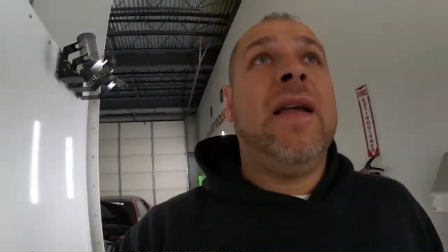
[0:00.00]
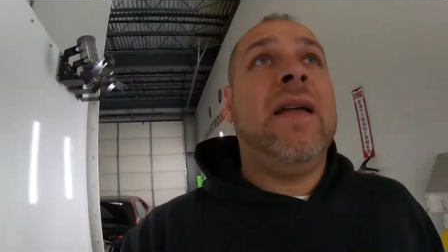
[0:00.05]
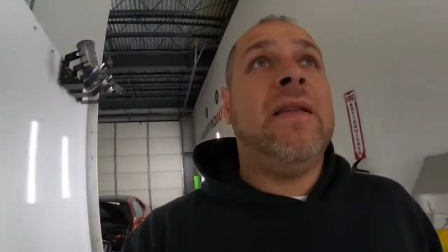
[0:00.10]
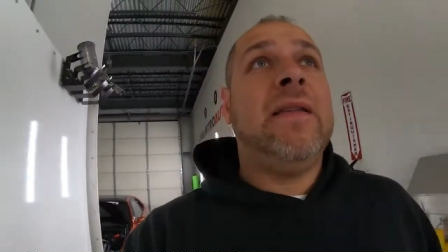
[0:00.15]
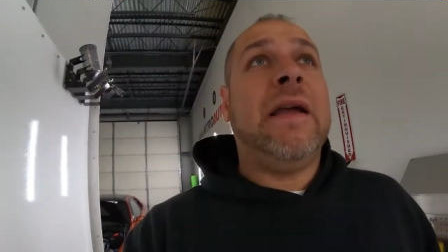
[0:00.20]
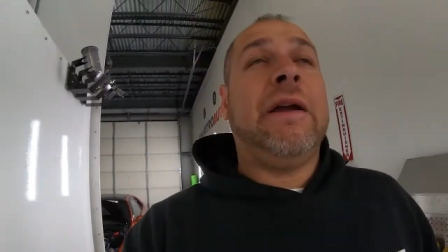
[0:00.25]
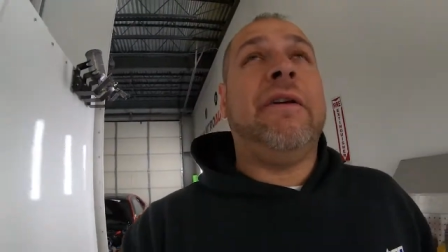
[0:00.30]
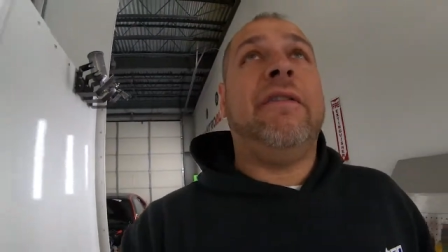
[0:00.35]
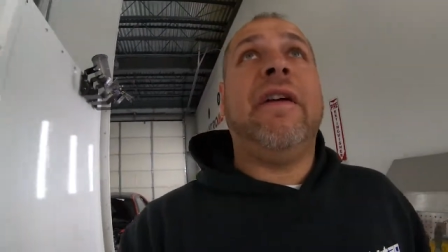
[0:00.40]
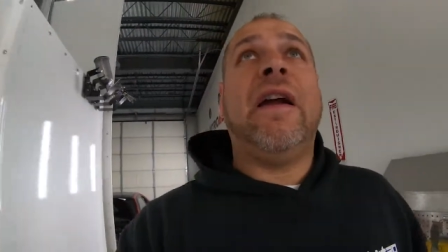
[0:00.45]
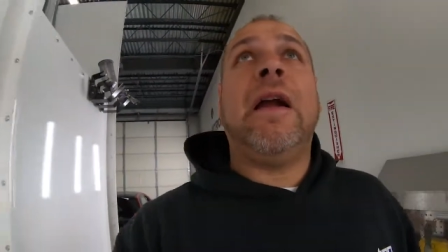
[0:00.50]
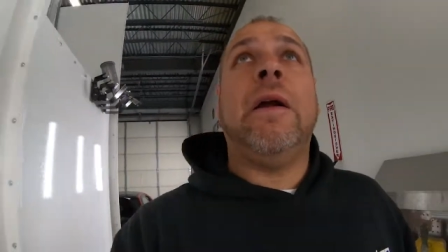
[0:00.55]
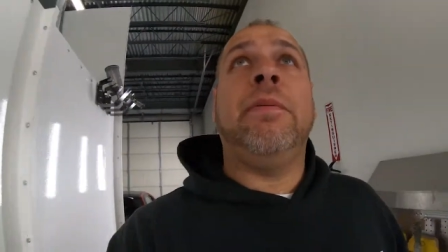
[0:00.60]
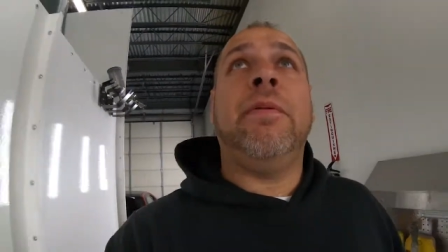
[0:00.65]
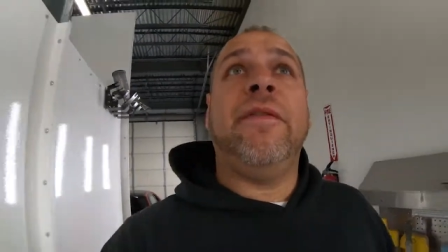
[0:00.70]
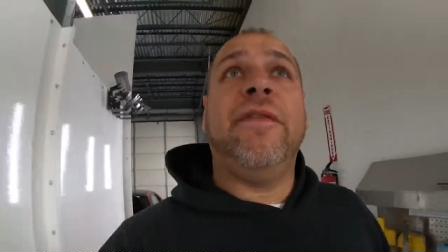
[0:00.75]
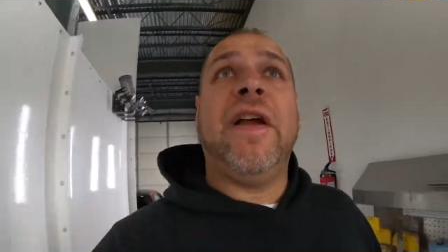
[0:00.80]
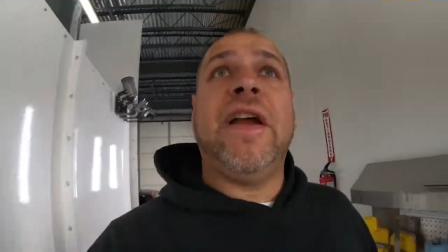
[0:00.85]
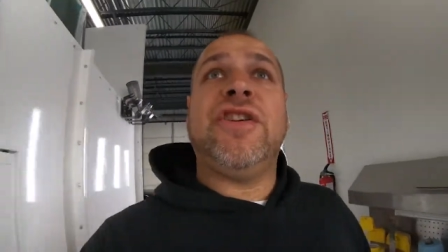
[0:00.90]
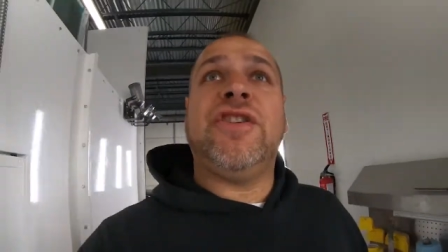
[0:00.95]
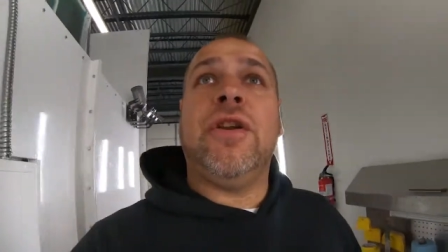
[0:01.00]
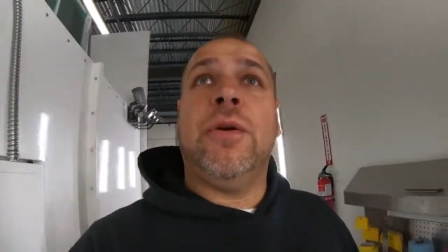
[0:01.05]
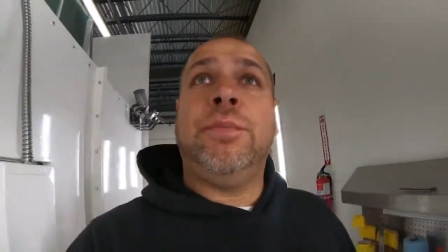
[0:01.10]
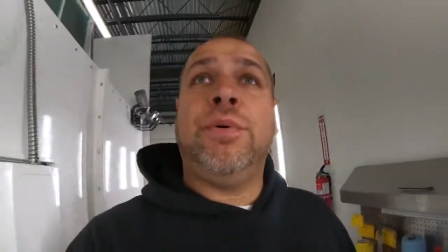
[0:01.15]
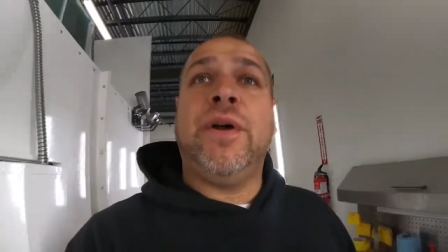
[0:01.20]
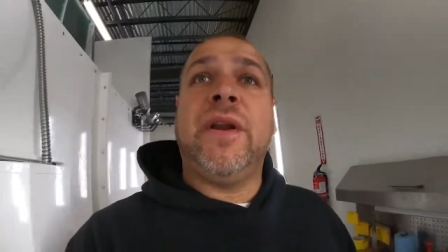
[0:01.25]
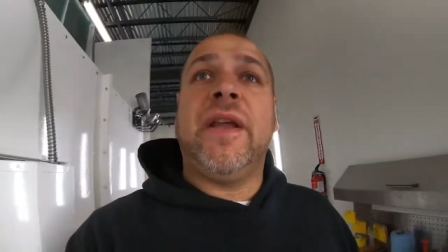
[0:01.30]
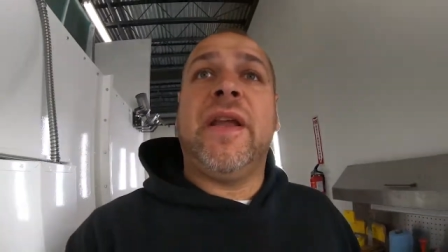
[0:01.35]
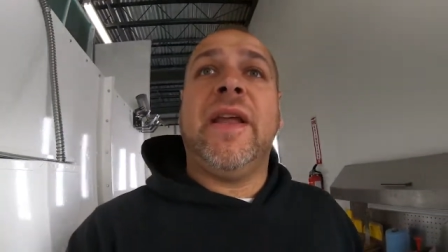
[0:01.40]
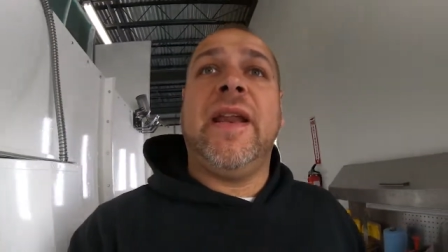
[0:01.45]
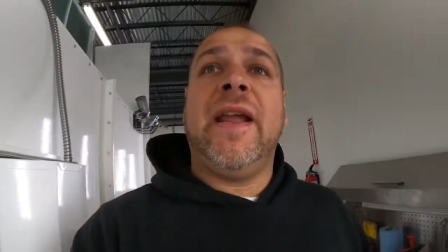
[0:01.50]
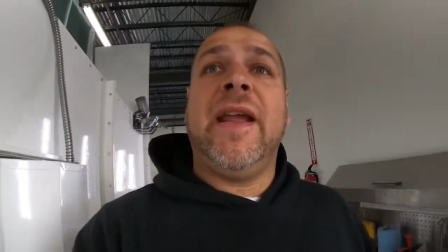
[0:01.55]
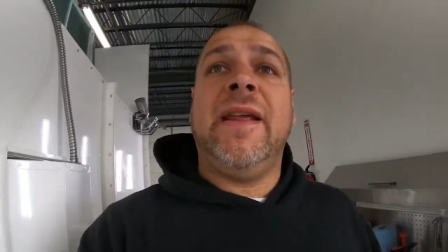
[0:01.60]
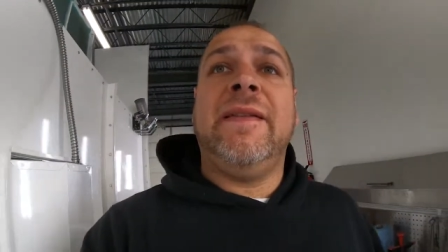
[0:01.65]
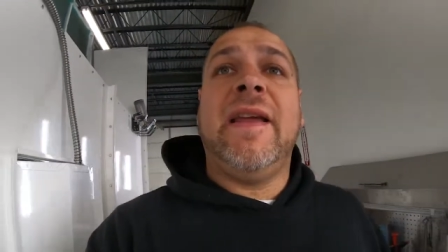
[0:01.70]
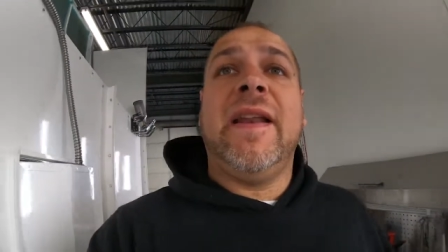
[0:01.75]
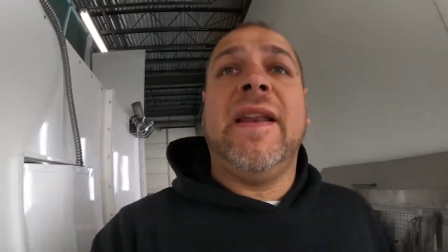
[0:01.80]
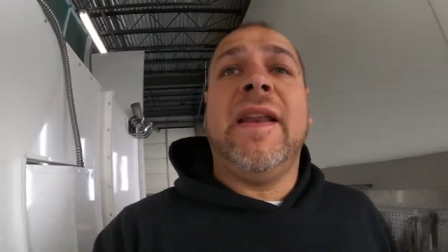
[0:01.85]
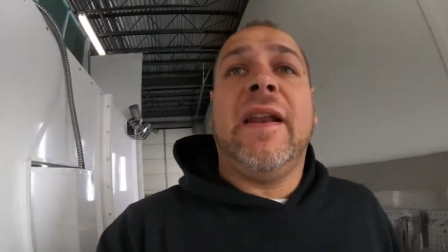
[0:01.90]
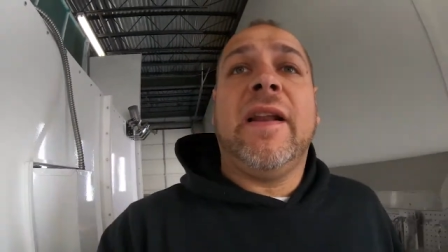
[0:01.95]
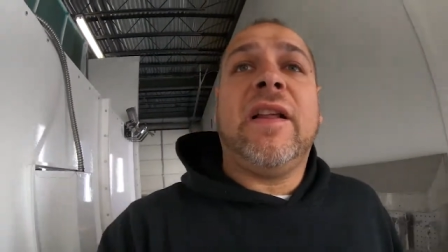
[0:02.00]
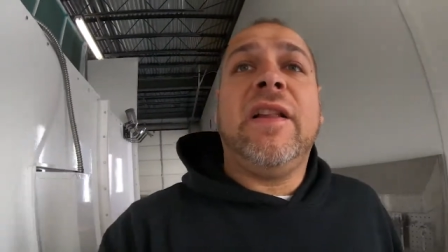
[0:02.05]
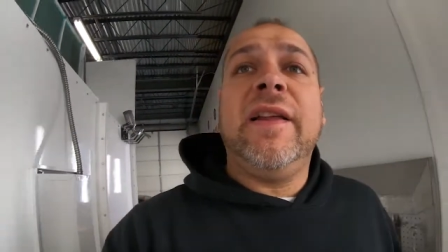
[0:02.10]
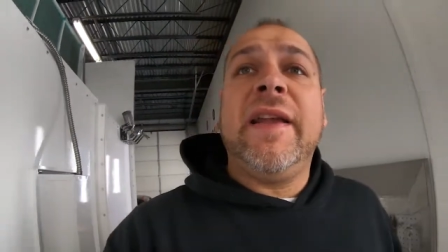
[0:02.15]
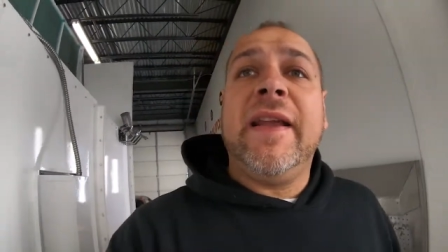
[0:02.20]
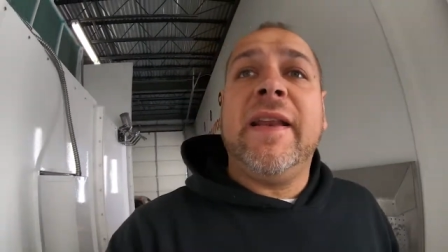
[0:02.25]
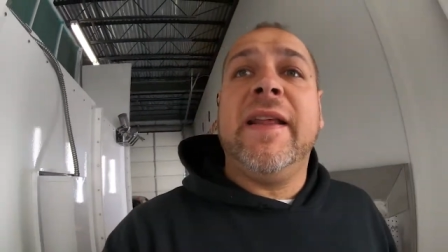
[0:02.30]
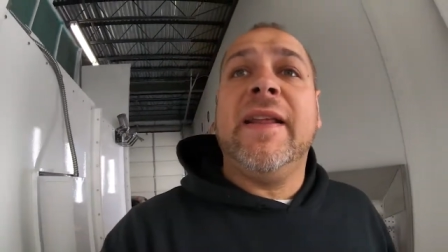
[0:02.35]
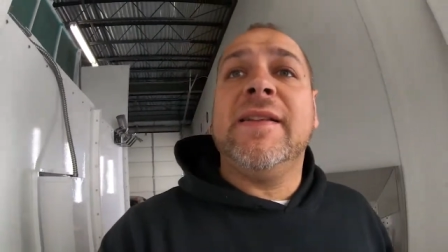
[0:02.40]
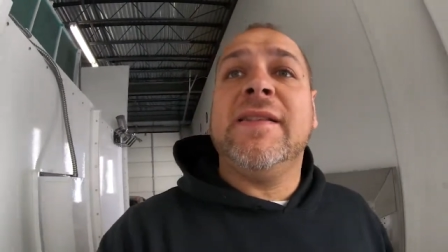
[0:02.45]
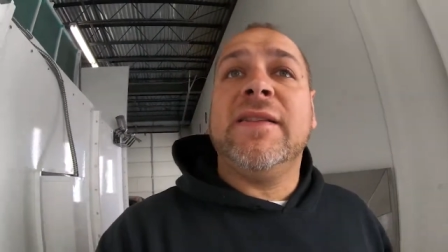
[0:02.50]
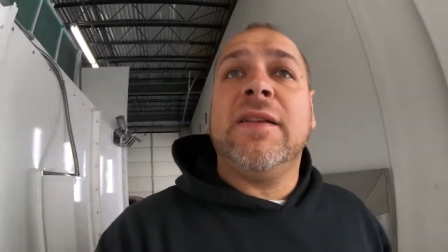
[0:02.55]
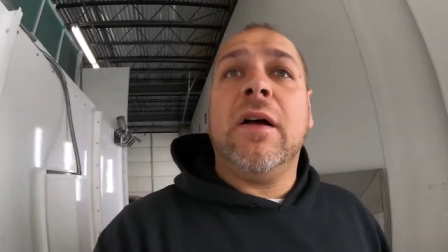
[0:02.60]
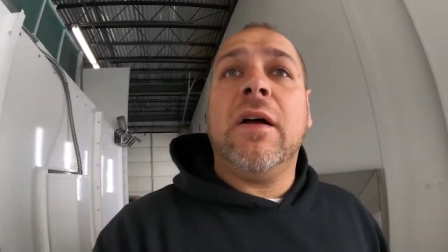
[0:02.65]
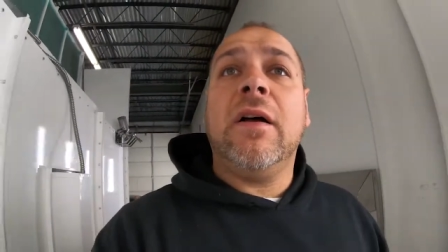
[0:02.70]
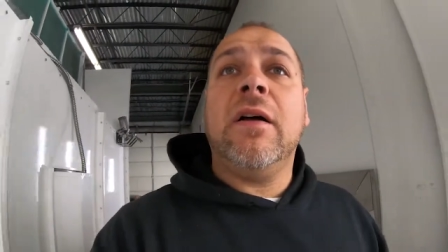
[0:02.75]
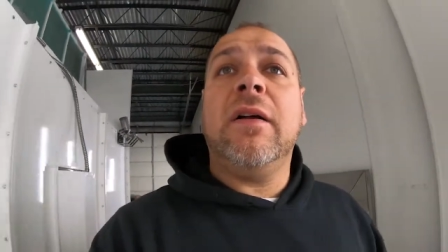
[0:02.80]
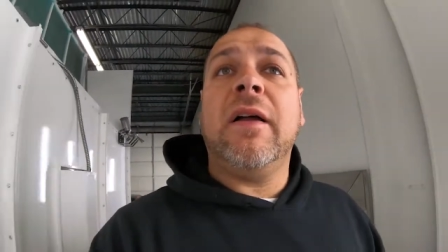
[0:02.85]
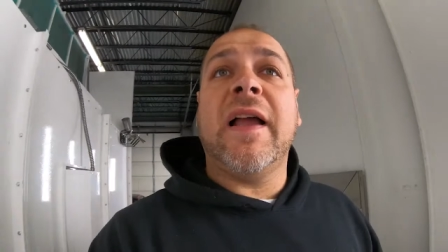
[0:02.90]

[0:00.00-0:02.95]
They were very professional putting it in. They did a clean install.